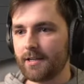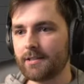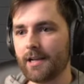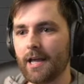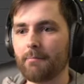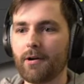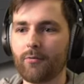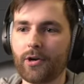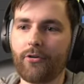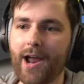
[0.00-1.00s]
dilemma
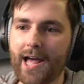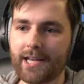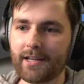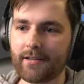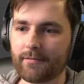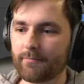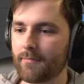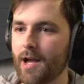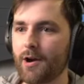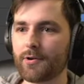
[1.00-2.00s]
where you're adding
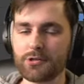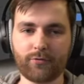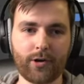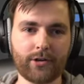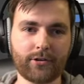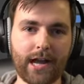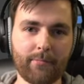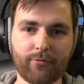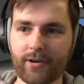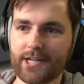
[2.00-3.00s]
hours of render time
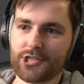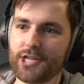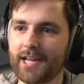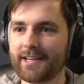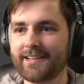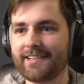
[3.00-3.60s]
for each second,